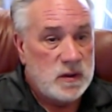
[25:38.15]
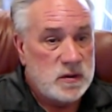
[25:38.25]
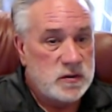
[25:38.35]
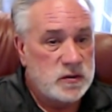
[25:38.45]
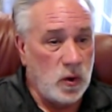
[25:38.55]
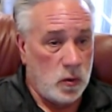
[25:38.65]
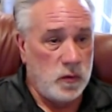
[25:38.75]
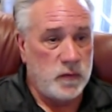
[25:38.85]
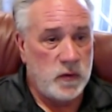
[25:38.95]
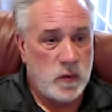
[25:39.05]
sold
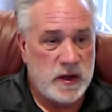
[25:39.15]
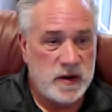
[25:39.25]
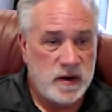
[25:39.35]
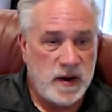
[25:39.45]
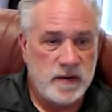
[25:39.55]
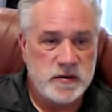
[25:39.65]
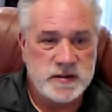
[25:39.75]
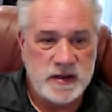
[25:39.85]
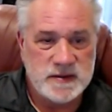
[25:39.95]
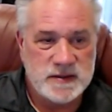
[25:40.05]
for $100
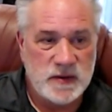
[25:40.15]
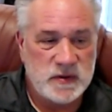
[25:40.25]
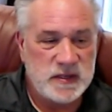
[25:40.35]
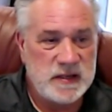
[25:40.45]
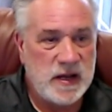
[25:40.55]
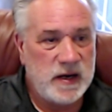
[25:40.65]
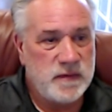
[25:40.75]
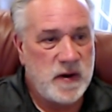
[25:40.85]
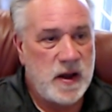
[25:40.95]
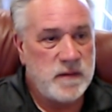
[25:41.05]
and
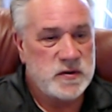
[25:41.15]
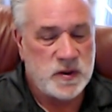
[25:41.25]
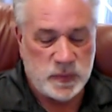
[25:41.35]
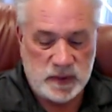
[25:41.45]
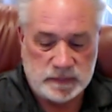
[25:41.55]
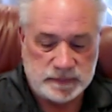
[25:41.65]
$17.95 shipping.